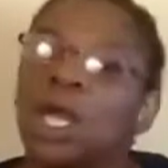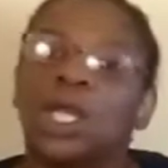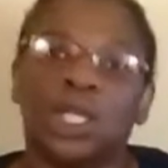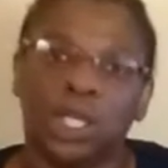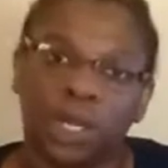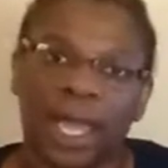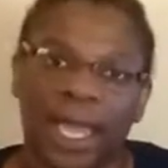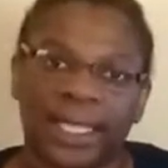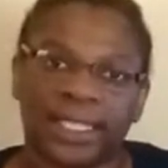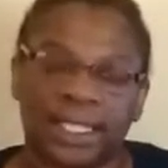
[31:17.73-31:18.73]
Your
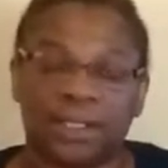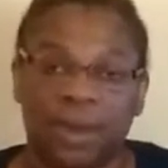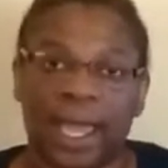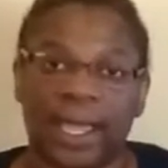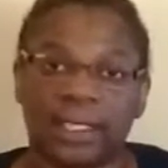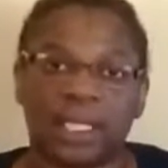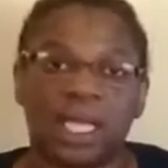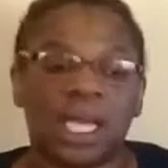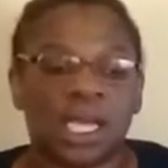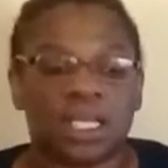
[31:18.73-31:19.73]
ass is grass.
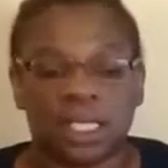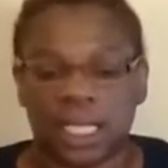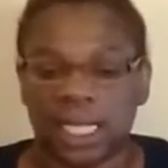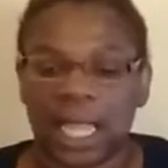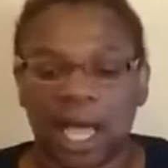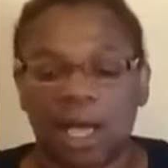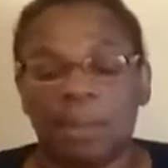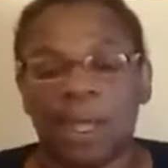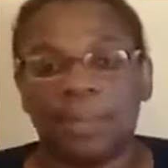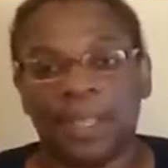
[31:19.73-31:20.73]
So they lock him
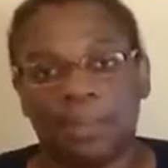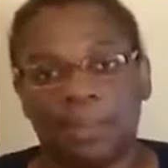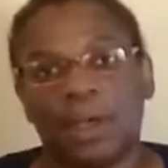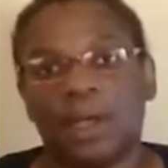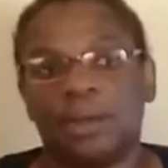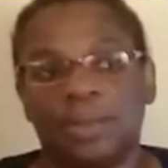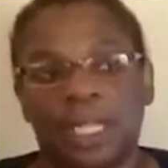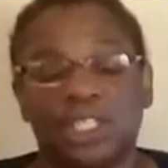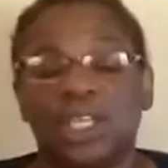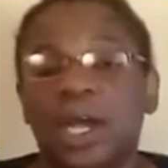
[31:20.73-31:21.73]
up, they book him, they
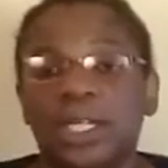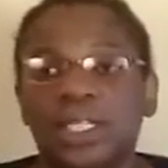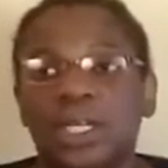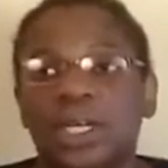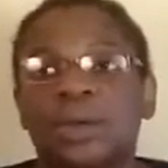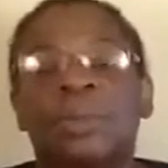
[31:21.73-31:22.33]
charge him.